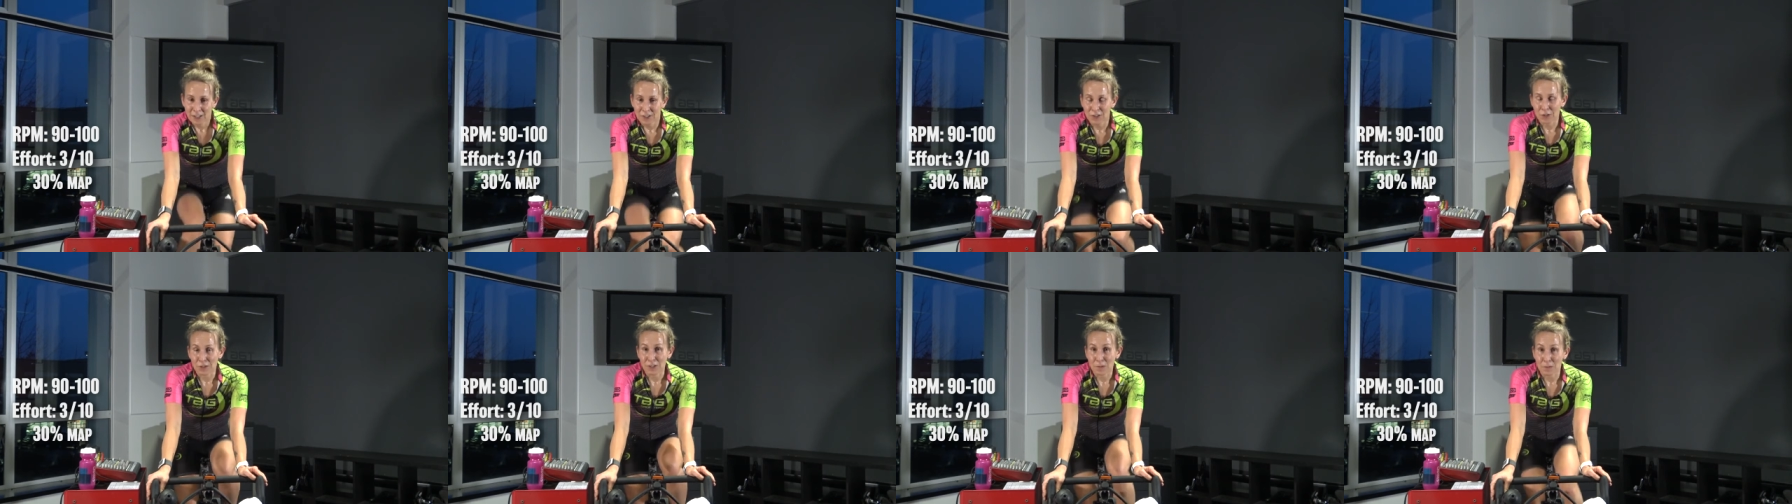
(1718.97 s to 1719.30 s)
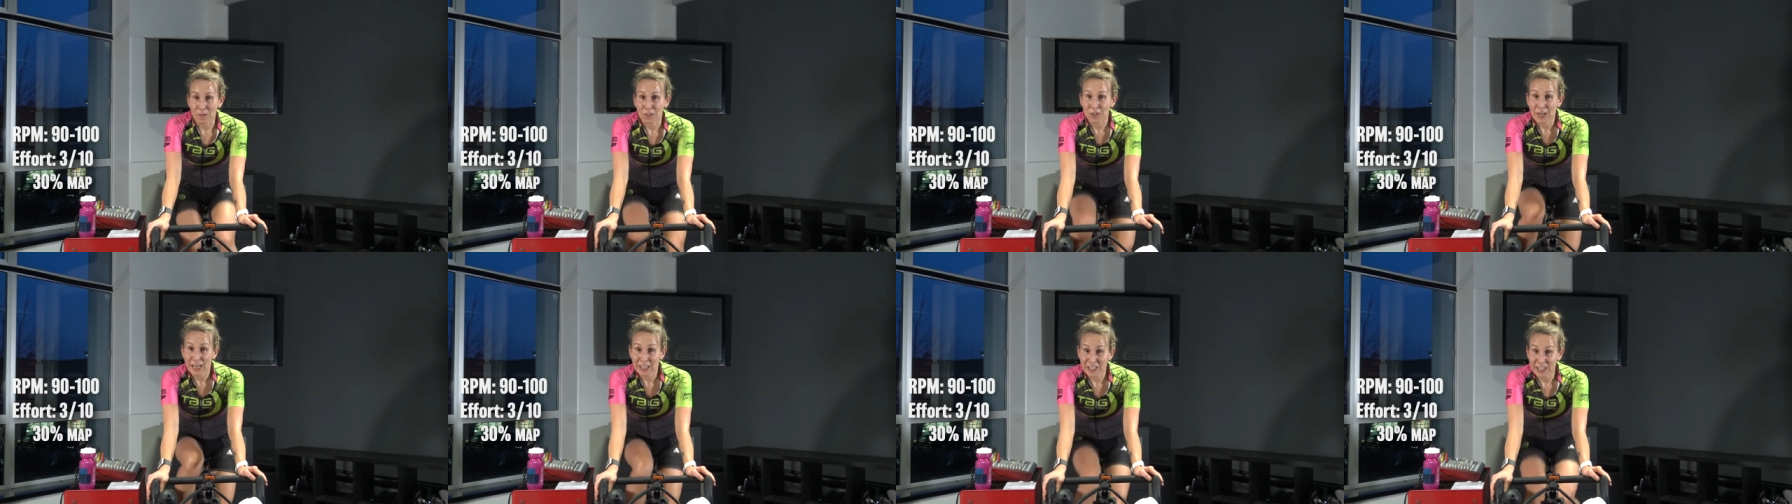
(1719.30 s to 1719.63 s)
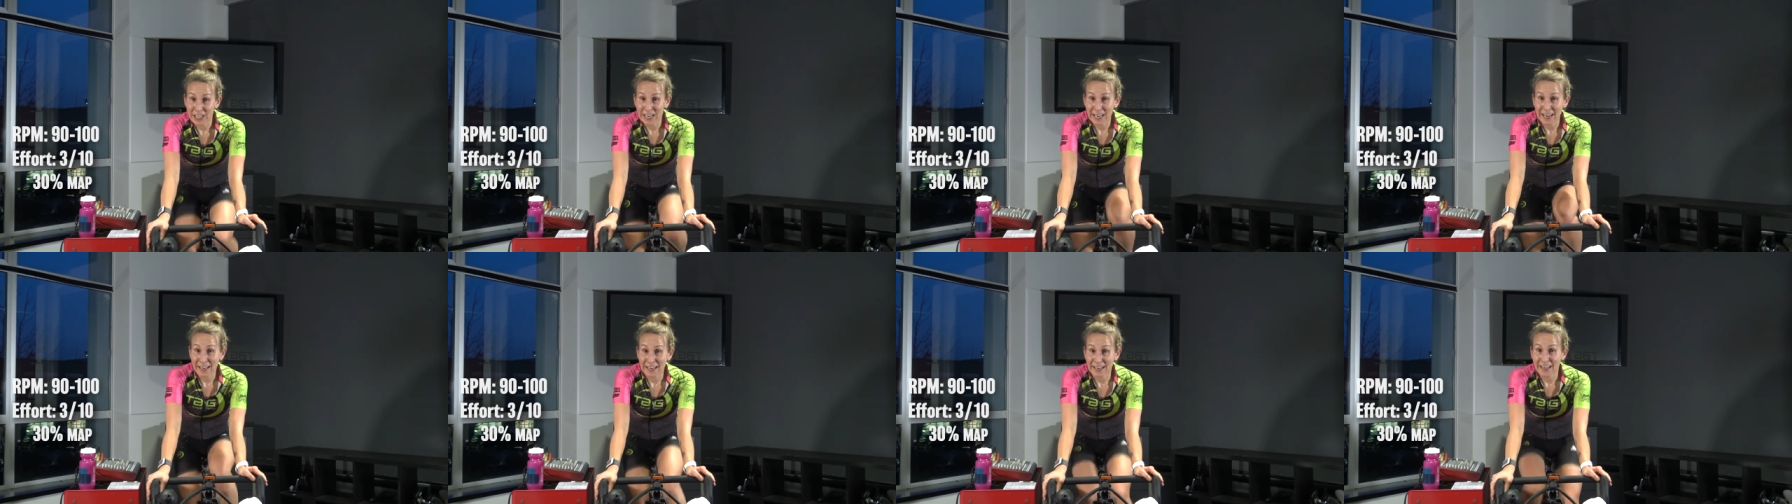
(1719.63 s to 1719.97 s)
Do some
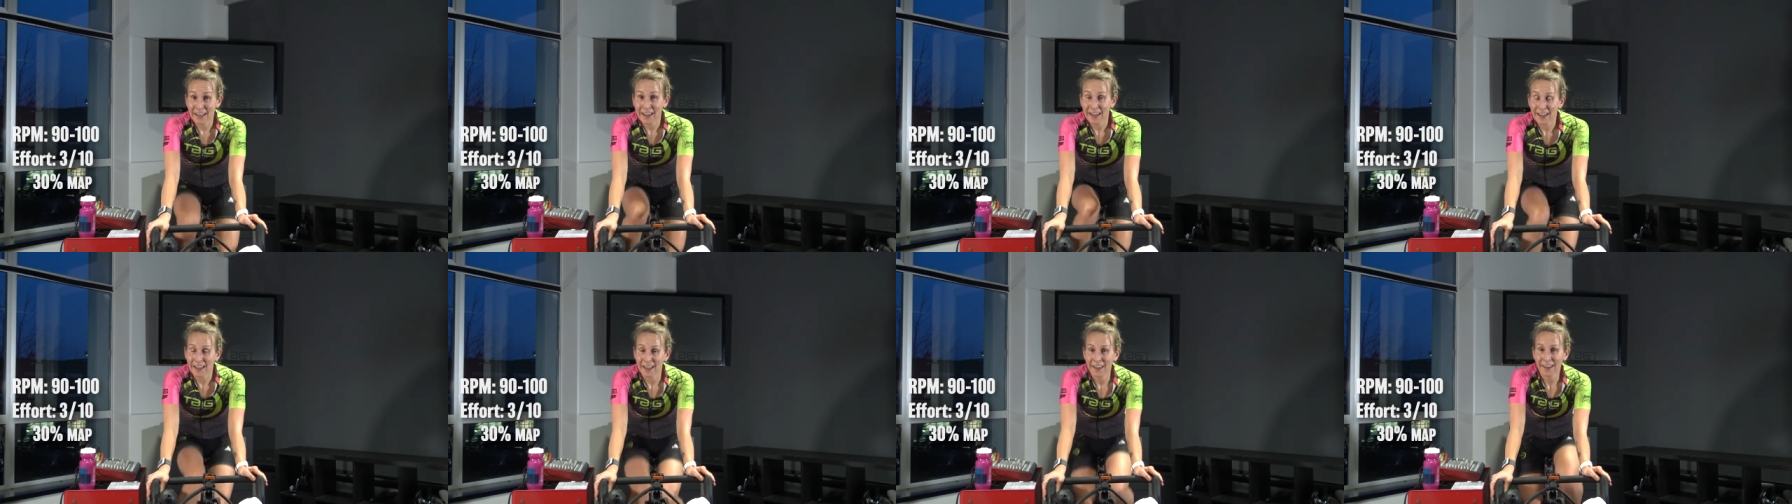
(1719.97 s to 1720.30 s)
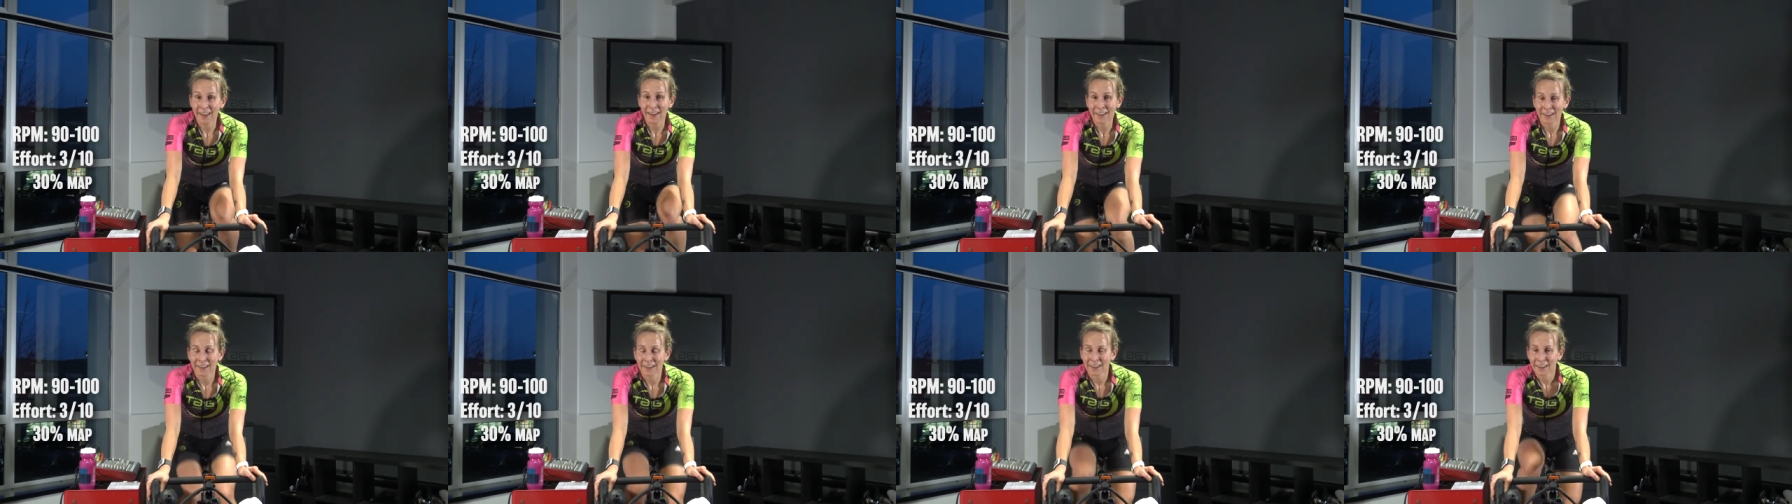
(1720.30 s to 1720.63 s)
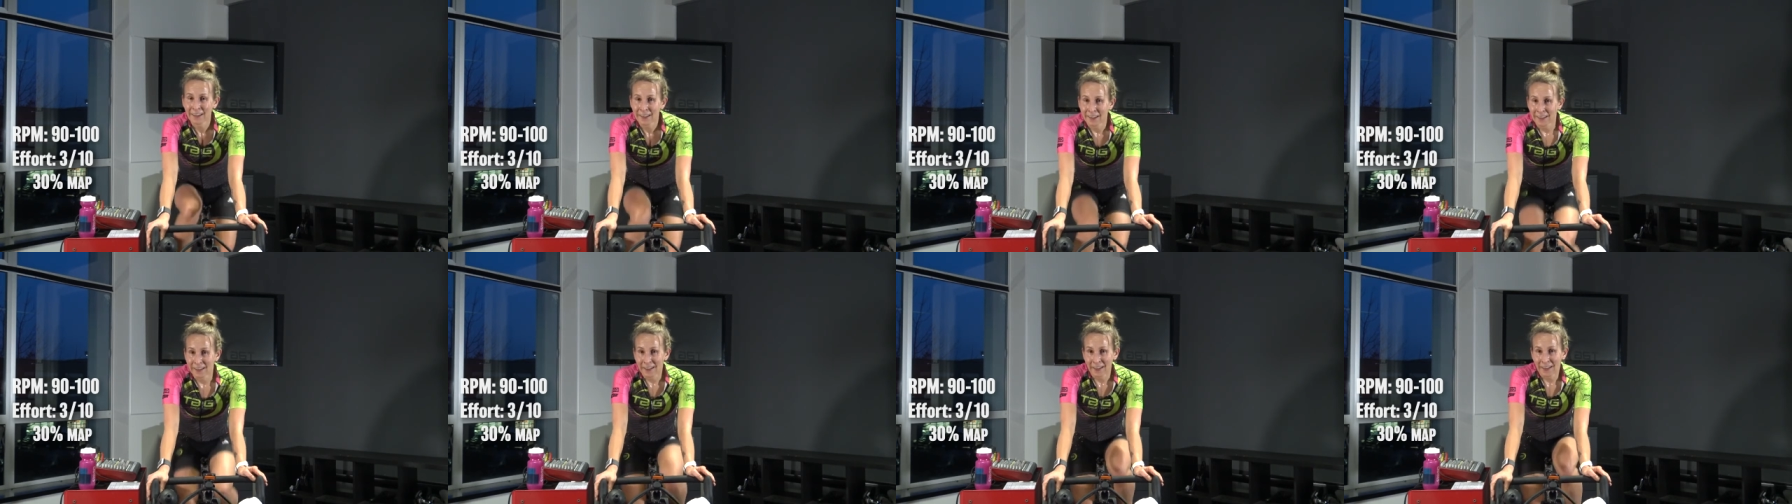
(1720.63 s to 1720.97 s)
stretching.
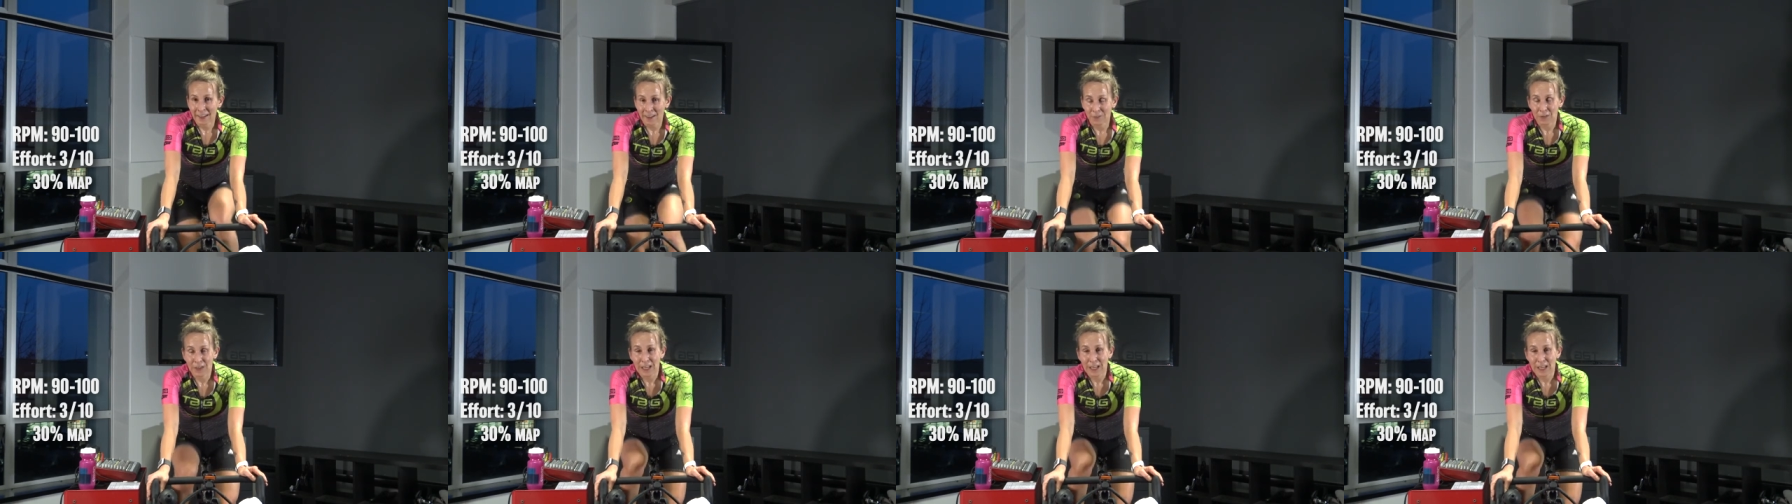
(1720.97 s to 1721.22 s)
If